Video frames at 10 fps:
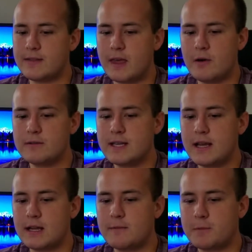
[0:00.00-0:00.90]
they don't
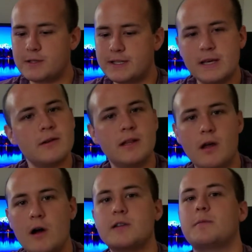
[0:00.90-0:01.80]
take particularly
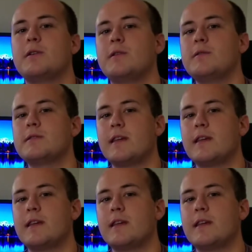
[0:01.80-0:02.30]
long to produce.